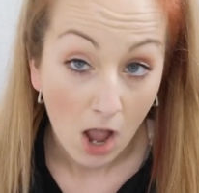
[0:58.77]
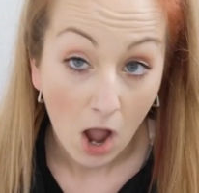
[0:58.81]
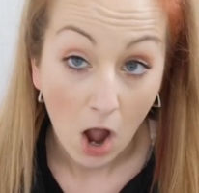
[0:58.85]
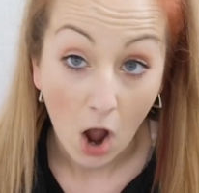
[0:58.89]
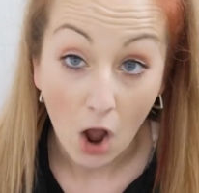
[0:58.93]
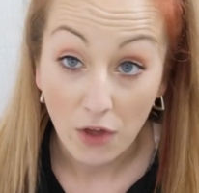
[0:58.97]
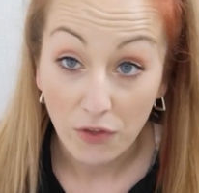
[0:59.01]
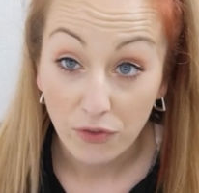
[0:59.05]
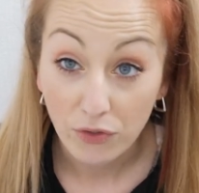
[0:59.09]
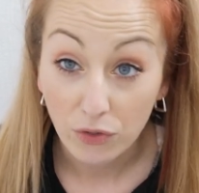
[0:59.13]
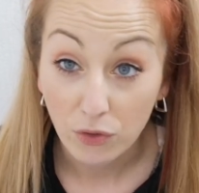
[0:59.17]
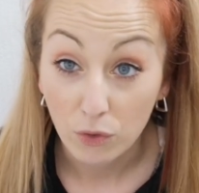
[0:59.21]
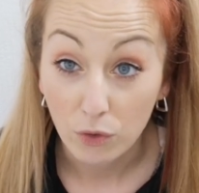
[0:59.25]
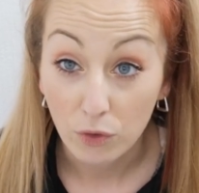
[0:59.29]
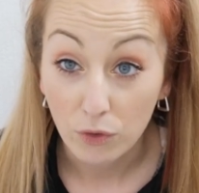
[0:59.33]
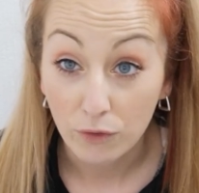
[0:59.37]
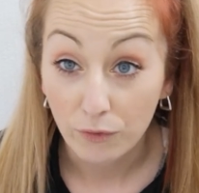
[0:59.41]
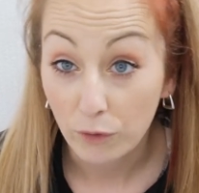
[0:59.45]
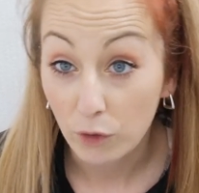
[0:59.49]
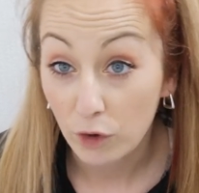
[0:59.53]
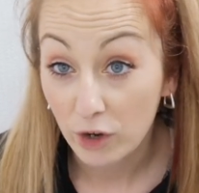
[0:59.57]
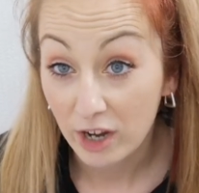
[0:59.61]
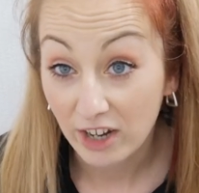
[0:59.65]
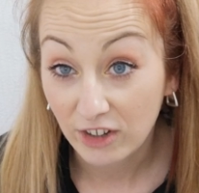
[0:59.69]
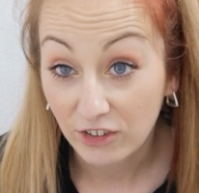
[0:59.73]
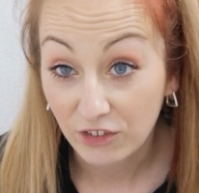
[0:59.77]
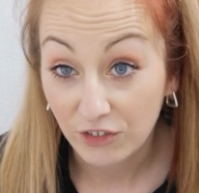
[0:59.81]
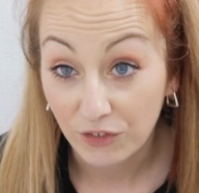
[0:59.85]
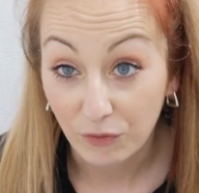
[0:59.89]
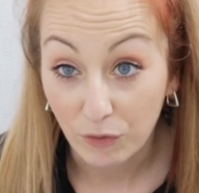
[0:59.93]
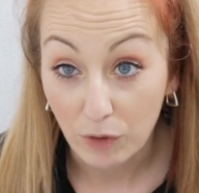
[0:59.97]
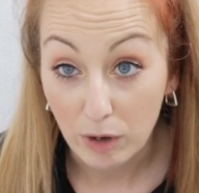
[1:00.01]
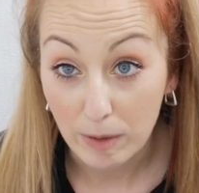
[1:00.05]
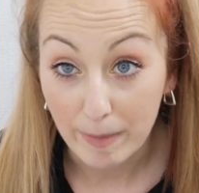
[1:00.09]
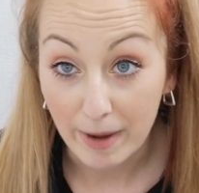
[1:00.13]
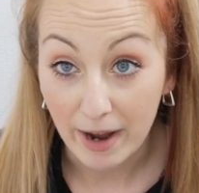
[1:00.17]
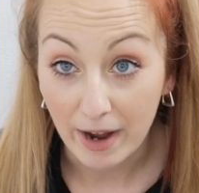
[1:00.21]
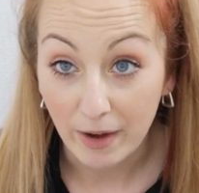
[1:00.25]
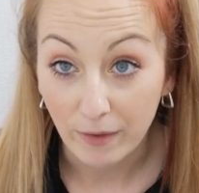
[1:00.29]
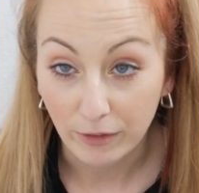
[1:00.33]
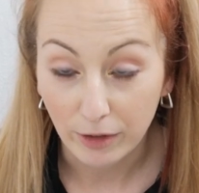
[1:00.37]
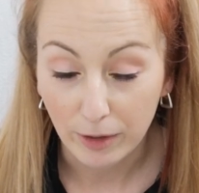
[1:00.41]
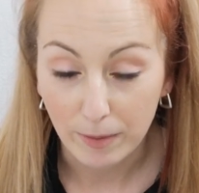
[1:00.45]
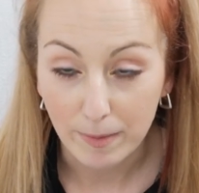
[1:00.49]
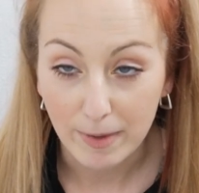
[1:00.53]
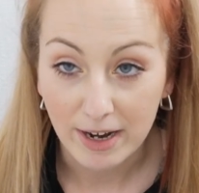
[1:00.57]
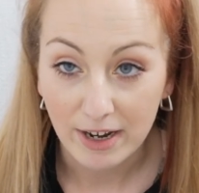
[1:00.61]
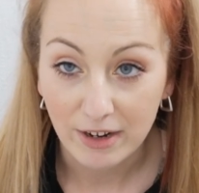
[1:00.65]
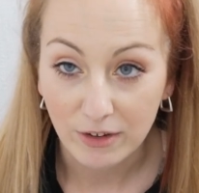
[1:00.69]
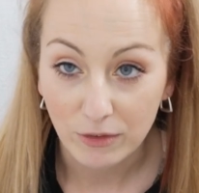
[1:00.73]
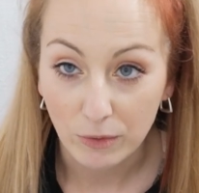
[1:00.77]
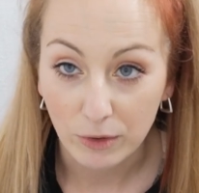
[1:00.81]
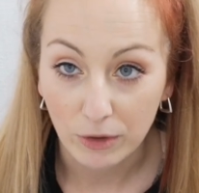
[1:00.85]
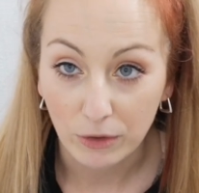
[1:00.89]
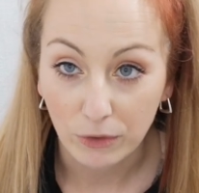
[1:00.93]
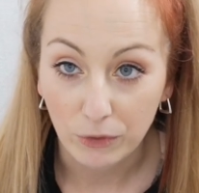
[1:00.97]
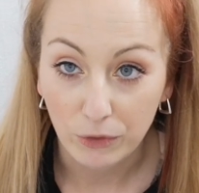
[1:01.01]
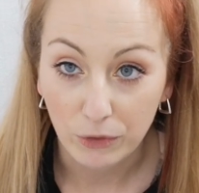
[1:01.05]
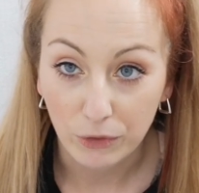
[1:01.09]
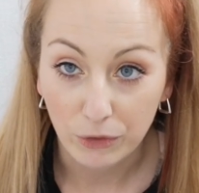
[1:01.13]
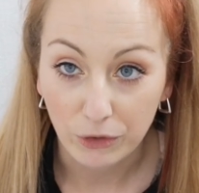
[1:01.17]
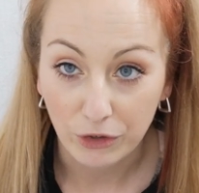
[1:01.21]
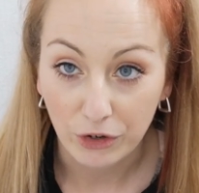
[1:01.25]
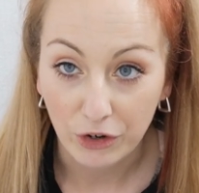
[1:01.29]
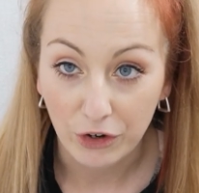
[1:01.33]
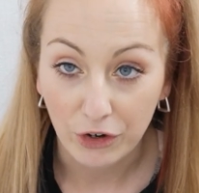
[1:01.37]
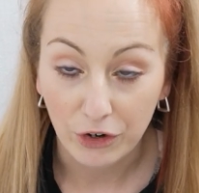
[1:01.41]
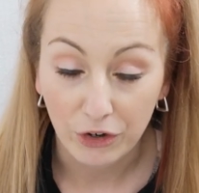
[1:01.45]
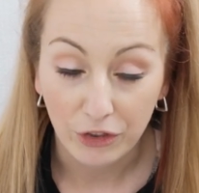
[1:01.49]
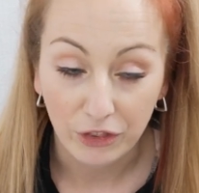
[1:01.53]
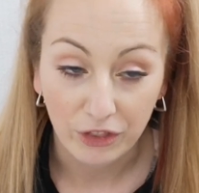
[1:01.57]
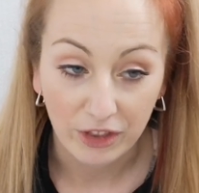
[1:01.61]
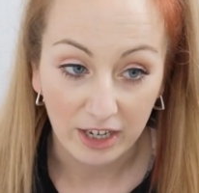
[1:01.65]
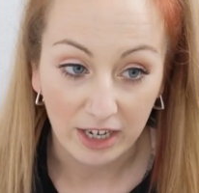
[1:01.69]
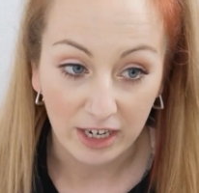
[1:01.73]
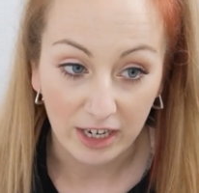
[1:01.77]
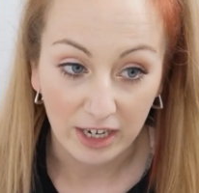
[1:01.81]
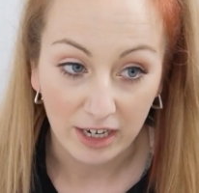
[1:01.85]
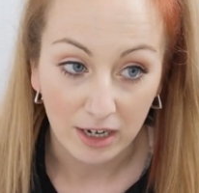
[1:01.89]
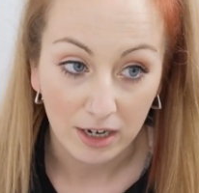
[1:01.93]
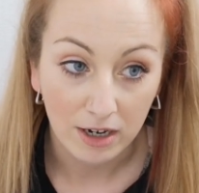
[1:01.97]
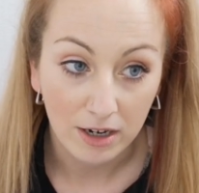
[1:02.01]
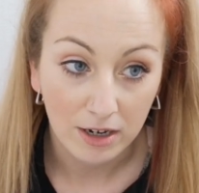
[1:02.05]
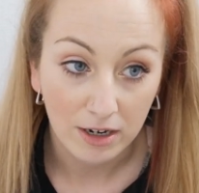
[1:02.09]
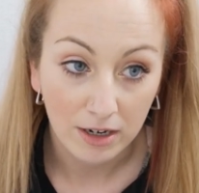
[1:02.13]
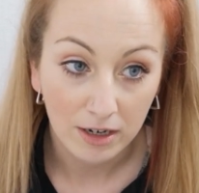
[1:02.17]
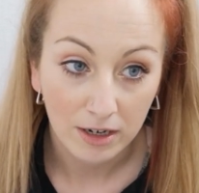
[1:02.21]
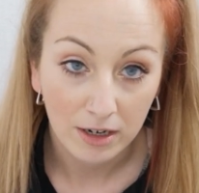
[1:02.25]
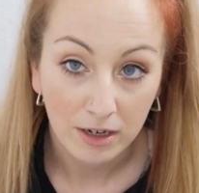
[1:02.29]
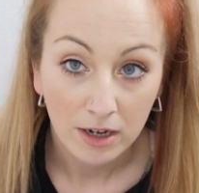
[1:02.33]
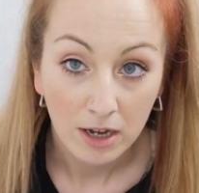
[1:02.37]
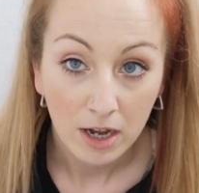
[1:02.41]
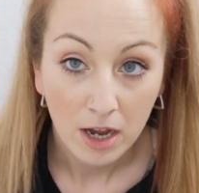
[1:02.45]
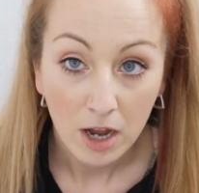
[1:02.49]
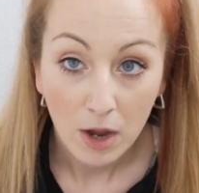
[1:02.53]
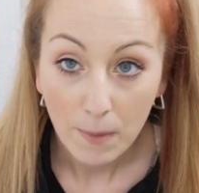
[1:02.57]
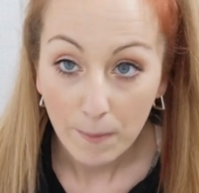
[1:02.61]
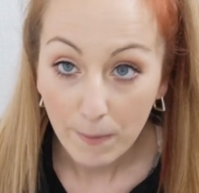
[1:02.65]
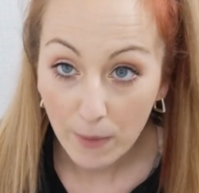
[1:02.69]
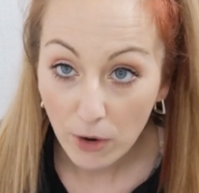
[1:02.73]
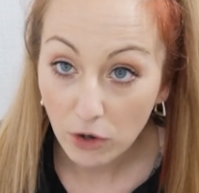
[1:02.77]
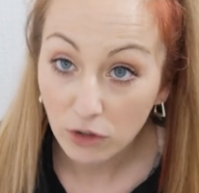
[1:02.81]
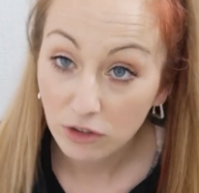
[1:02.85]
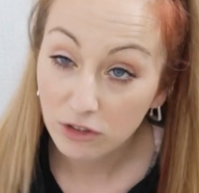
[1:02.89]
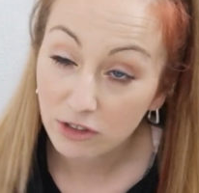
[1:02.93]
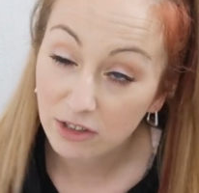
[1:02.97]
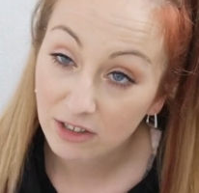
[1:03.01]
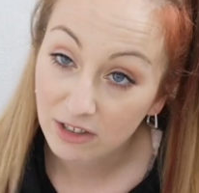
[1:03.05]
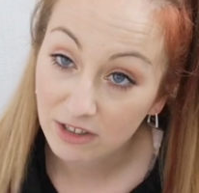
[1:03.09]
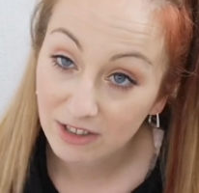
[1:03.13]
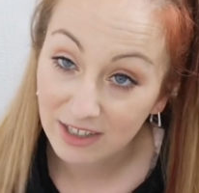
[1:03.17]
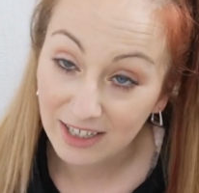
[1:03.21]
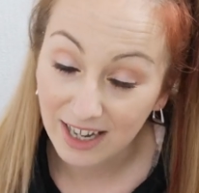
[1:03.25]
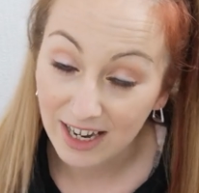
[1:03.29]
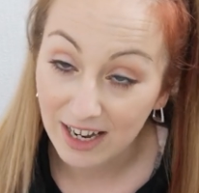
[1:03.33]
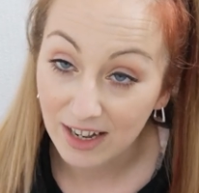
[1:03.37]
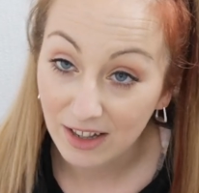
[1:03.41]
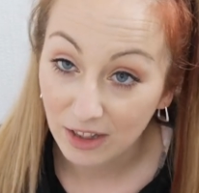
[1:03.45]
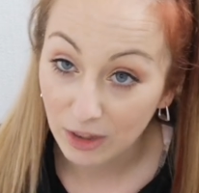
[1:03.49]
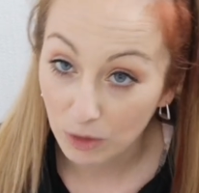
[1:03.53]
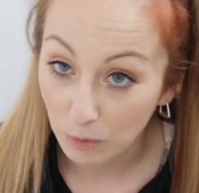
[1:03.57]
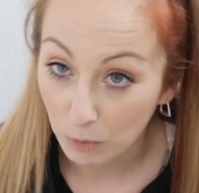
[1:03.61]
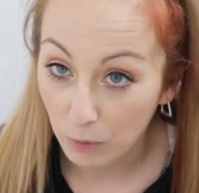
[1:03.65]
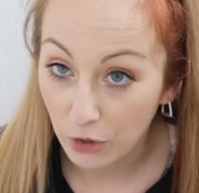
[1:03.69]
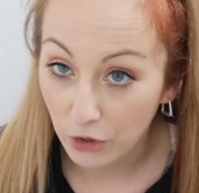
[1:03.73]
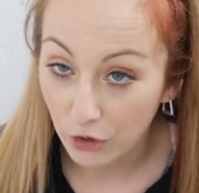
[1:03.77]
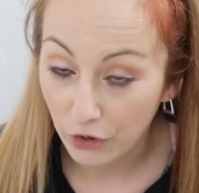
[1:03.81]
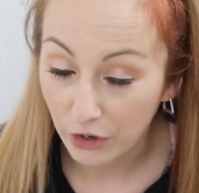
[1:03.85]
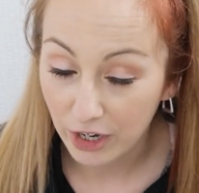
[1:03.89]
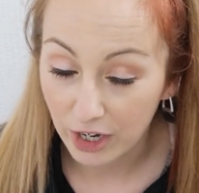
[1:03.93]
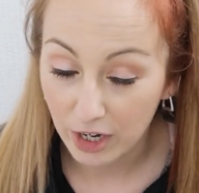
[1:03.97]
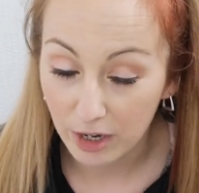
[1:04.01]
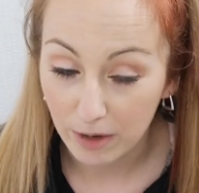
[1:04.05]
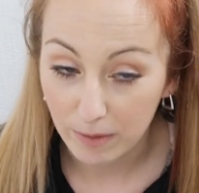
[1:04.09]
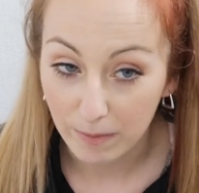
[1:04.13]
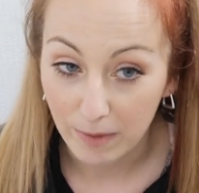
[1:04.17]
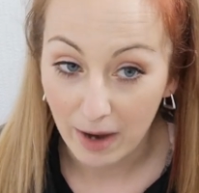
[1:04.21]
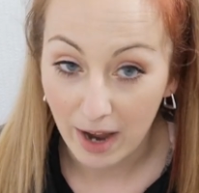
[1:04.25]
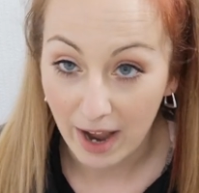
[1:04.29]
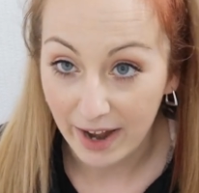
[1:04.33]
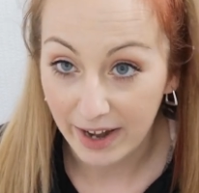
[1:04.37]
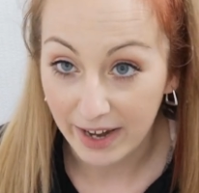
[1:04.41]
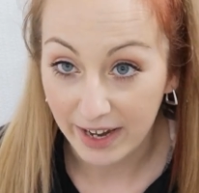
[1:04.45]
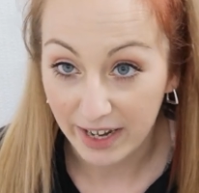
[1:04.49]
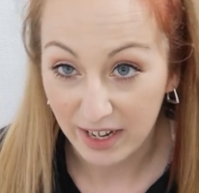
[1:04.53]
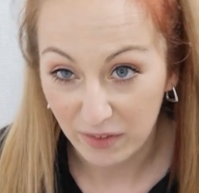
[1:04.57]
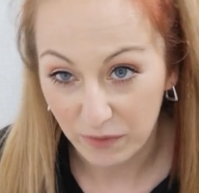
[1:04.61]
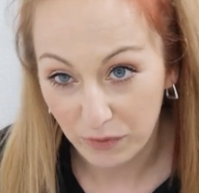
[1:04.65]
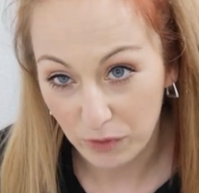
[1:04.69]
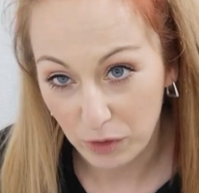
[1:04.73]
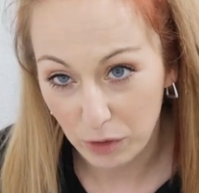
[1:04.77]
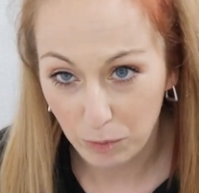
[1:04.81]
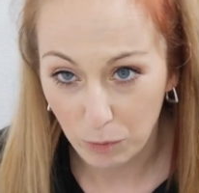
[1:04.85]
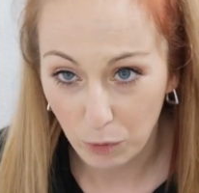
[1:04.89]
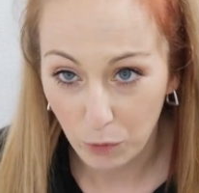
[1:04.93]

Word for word: I thought for an extra three pound, I may as well order the box to get the one item and then a few